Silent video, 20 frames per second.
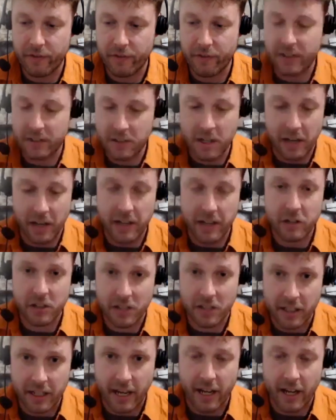a nation like
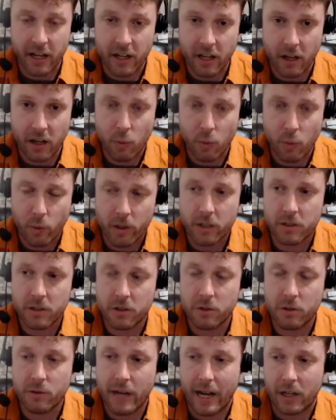Canada were
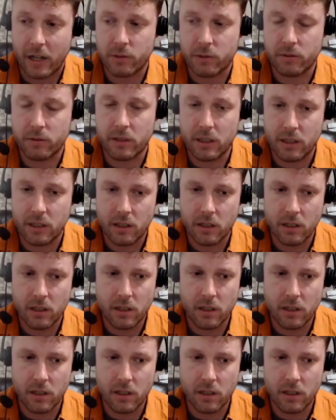to actually